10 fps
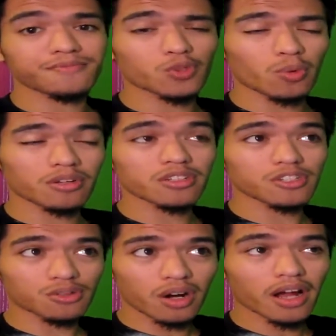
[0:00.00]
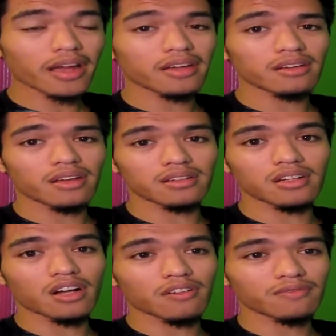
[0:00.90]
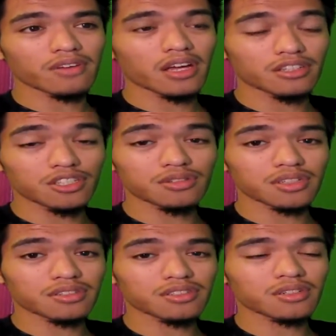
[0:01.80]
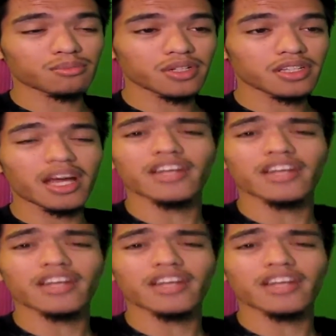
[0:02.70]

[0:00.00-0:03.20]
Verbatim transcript: so I'm gonna try and get off energy drinks completely.